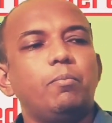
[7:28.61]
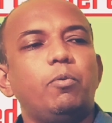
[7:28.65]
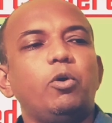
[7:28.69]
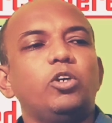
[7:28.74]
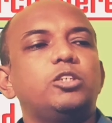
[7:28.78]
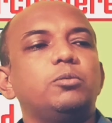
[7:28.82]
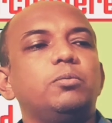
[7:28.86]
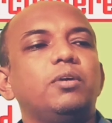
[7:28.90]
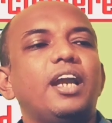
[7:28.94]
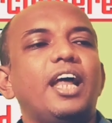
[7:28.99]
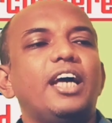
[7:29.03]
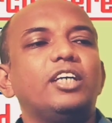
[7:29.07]

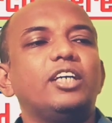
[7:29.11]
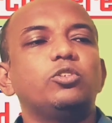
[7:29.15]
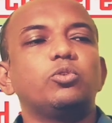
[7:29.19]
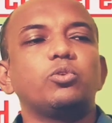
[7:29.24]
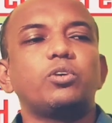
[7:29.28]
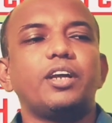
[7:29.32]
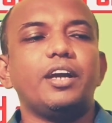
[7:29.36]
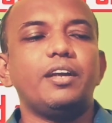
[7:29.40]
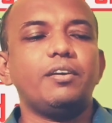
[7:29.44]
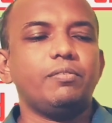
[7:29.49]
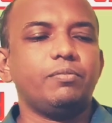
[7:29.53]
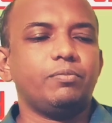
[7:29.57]
possible as
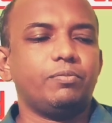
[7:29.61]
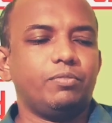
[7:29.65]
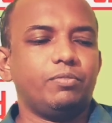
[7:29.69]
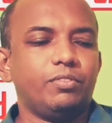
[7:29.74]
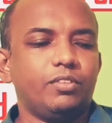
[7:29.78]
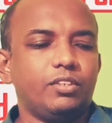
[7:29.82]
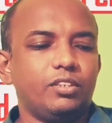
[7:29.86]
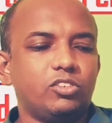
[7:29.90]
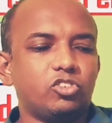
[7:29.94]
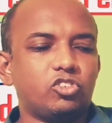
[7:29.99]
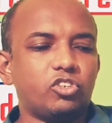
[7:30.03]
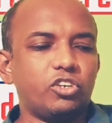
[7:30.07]
you can,
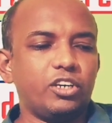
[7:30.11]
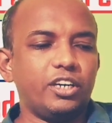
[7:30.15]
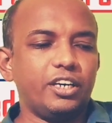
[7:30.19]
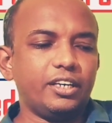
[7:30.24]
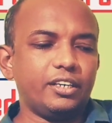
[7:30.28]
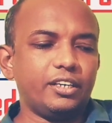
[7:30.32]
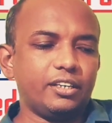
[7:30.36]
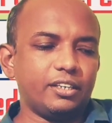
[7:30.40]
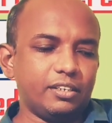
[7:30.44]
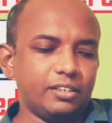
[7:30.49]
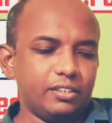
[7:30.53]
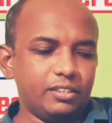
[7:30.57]

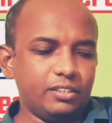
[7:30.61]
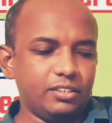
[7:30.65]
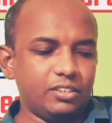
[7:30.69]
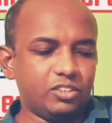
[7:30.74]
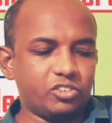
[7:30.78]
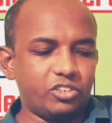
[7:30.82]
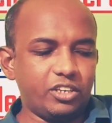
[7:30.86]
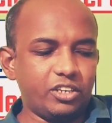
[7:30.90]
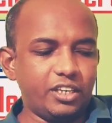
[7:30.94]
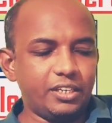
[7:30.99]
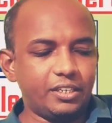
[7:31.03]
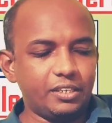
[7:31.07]

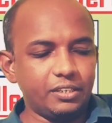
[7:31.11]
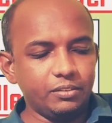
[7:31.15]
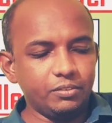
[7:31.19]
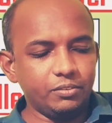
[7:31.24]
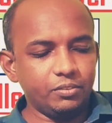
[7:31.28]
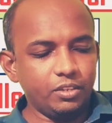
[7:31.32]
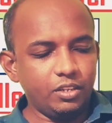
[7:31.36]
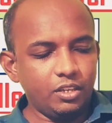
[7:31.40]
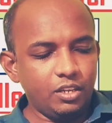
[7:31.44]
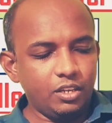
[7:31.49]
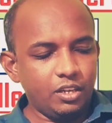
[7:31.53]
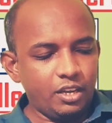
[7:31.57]

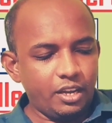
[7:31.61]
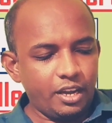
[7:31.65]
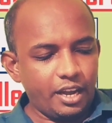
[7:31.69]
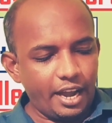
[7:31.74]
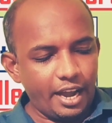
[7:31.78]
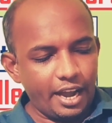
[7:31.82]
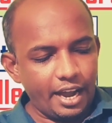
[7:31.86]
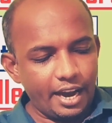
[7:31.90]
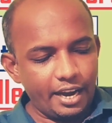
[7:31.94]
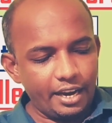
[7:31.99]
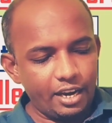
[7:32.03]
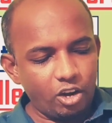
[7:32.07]
straighter.
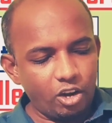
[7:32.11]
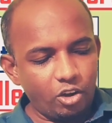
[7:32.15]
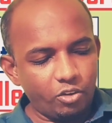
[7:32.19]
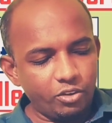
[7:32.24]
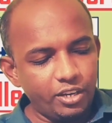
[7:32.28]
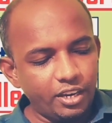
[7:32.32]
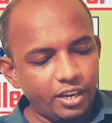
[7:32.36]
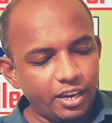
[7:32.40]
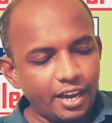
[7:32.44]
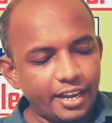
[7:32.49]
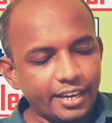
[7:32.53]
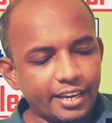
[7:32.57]
And now
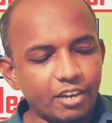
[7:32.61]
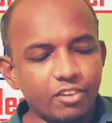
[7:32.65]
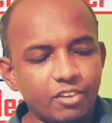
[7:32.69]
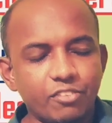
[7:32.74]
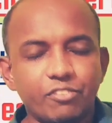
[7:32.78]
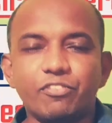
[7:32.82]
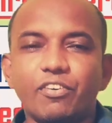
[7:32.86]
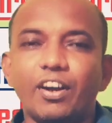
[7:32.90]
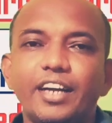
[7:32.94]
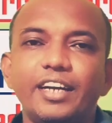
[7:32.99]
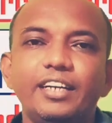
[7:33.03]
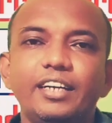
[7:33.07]
here I can
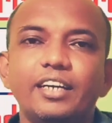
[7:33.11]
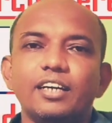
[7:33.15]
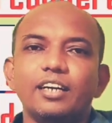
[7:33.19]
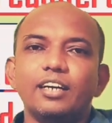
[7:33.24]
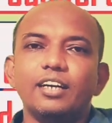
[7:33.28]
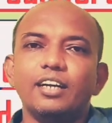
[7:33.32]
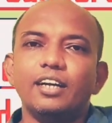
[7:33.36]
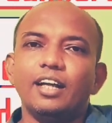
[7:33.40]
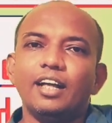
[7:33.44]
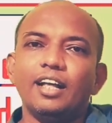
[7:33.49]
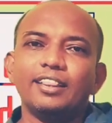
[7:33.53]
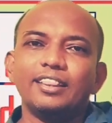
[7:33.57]
find
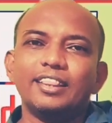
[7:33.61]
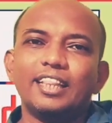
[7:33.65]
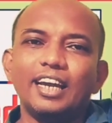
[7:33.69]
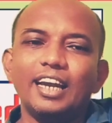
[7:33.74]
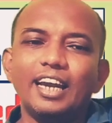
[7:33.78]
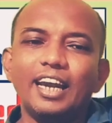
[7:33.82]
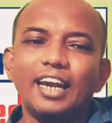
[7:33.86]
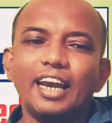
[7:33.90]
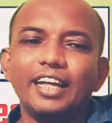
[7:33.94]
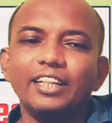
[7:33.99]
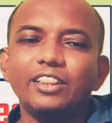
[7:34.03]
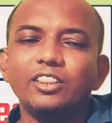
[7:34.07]

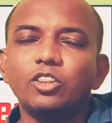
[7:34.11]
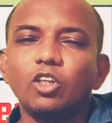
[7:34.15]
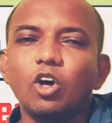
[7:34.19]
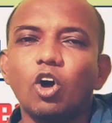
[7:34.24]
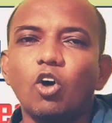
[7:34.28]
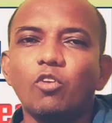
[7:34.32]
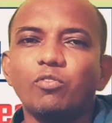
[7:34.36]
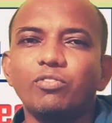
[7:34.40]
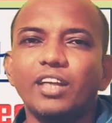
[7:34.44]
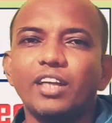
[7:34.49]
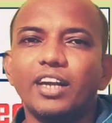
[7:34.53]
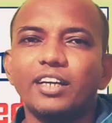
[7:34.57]
the length
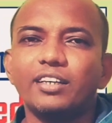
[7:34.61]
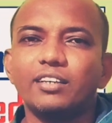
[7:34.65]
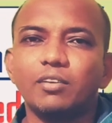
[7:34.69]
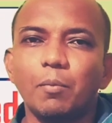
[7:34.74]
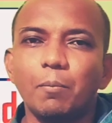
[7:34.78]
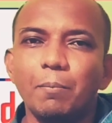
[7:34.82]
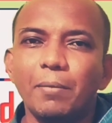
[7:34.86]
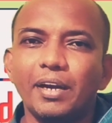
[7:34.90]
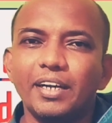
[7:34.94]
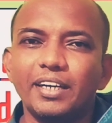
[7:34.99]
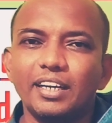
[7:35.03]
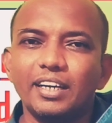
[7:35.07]
of
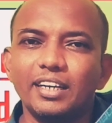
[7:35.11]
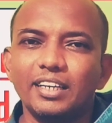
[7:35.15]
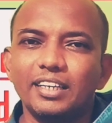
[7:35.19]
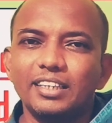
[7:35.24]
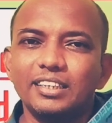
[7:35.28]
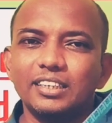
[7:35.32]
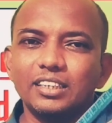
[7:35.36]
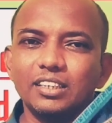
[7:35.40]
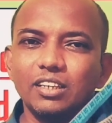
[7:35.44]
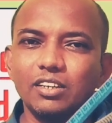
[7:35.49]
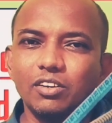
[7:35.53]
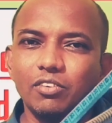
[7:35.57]
that metal
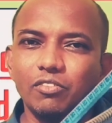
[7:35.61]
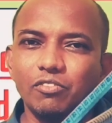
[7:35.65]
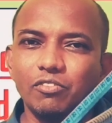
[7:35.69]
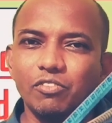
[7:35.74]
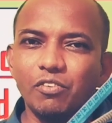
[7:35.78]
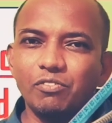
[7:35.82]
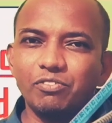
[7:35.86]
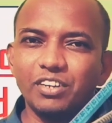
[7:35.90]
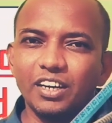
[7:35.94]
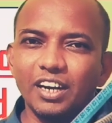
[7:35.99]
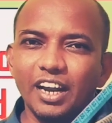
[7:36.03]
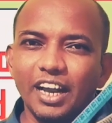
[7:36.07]
is
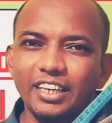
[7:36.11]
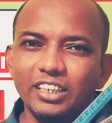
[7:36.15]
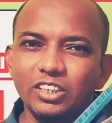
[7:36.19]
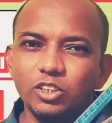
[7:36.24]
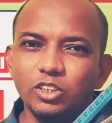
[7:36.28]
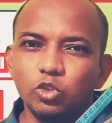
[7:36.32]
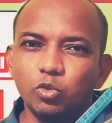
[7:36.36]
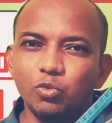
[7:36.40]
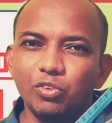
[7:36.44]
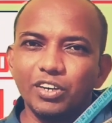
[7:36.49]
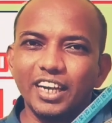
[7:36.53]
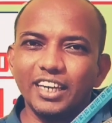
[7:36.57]

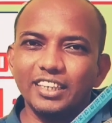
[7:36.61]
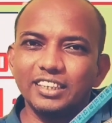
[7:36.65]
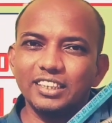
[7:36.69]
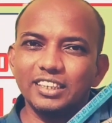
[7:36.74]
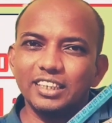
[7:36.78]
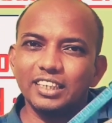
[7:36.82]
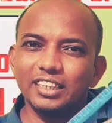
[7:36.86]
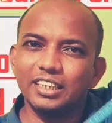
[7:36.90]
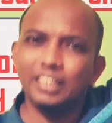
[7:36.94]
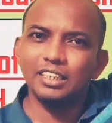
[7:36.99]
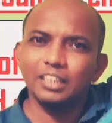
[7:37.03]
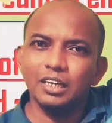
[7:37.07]
59. So we can
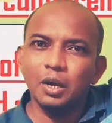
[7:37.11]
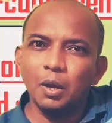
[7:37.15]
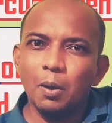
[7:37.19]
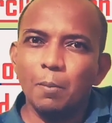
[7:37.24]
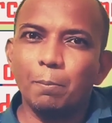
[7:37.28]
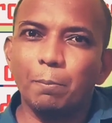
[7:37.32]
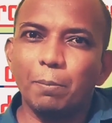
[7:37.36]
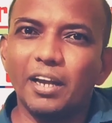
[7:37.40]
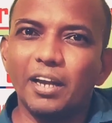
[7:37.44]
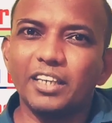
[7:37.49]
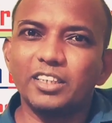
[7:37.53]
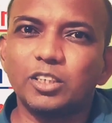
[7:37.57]
say
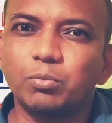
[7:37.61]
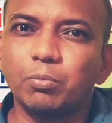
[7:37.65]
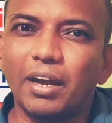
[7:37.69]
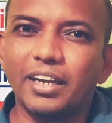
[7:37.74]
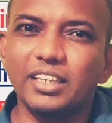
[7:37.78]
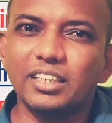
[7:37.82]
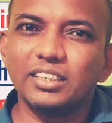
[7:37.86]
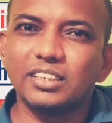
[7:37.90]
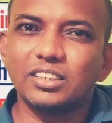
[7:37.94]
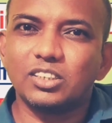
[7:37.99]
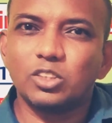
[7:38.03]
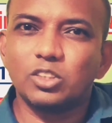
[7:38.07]
plus
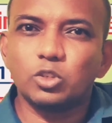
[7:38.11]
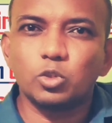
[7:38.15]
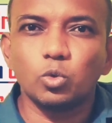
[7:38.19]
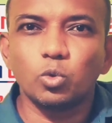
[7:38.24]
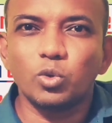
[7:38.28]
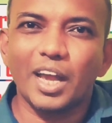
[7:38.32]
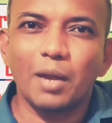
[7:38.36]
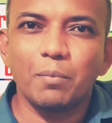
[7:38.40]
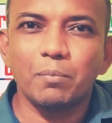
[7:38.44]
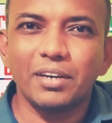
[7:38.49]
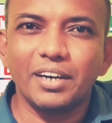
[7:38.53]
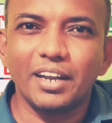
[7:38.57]
minus
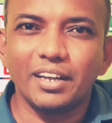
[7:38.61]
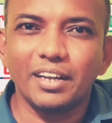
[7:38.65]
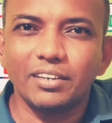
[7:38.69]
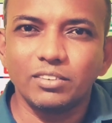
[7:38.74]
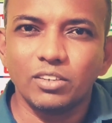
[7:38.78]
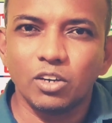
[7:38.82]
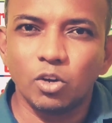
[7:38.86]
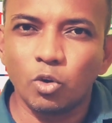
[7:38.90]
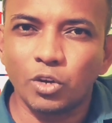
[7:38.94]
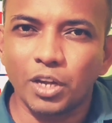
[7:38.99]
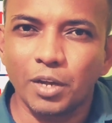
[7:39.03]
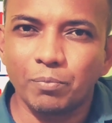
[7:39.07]
2 can be
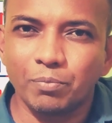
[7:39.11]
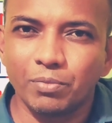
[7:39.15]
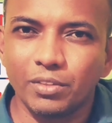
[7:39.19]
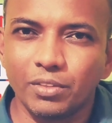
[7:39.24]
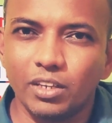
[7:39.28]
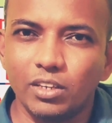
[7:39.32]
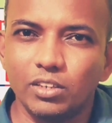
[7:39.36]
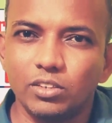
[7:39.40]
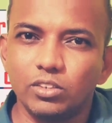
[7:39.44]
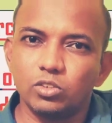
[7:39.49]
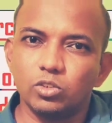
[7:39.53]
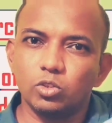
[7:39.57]
done, okay.
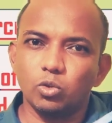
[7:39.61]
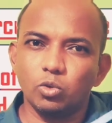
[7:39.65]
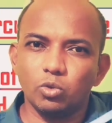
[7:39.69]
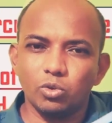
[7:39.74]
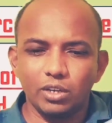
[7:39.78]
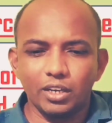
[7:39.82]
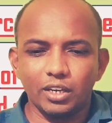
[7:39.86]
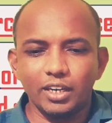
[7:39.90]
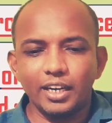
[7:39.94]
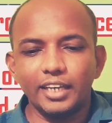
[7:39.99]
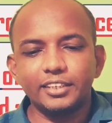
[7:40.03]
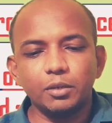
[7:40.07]

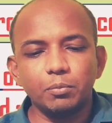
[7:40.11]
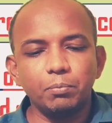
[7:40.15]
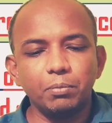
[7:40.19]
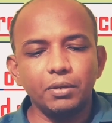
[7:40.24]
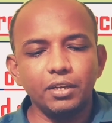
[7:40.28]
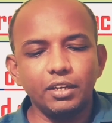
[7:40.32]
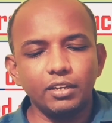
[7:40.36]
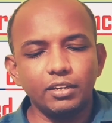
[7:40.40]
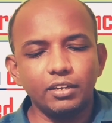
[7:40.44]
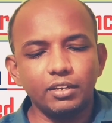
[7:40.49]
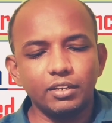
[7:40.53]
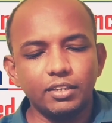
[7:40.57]
So let it
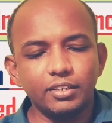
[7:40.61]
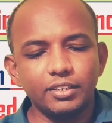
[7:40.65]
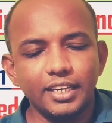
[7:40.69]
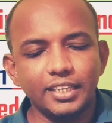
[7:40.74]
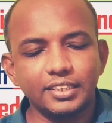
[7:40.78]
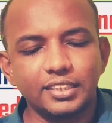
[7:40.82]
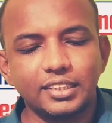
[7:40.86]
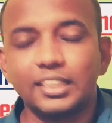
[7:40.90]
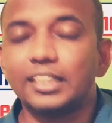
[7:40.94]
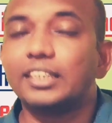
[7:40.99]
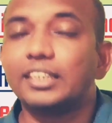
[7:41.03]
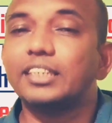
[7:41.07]
be,
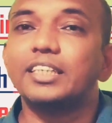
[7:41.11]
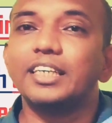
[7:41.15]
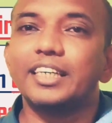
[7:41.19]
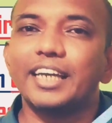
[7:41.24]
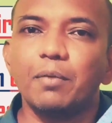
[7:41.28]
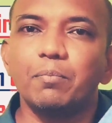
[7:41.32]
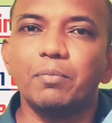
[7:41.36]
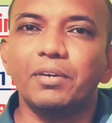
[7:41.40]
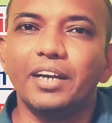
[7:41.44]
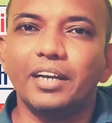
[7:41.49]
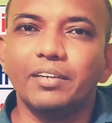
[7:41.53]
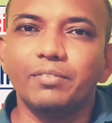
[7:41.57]
yes, 60
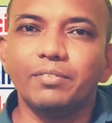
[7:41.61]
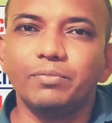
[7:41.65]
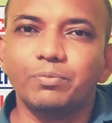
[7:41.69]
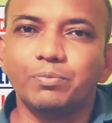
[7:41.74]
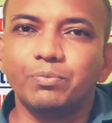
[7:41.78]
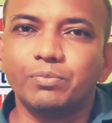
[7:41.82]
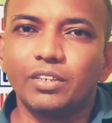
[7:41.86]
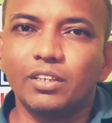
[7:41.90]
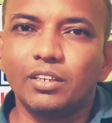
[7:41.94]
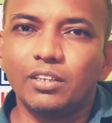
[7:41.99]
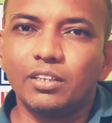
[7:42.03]
can be done